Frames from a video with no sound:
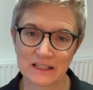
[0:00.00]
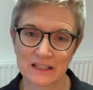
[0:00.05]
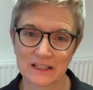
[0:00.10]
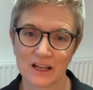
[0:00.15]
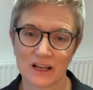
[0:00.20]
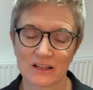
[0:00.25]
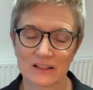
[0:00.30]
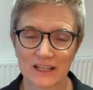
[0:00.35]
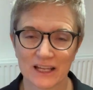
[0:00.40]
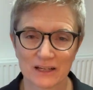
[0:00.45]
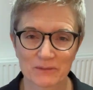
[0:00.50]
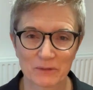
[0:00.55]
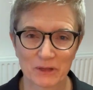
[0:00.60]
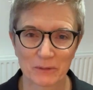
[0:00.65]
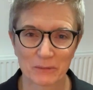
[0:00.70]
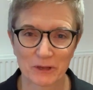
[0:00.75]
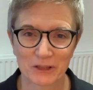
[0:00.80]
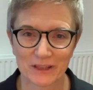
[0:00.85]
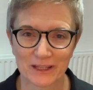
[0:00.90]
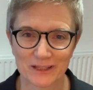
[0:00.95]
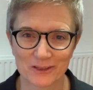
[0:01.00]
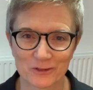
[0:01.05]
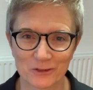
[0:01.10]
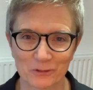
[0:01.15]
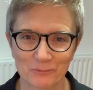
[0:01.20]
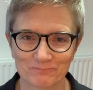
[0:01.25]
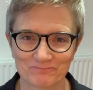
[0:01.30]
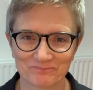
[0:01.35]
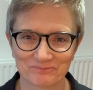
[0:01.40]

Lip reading: contact me about that too.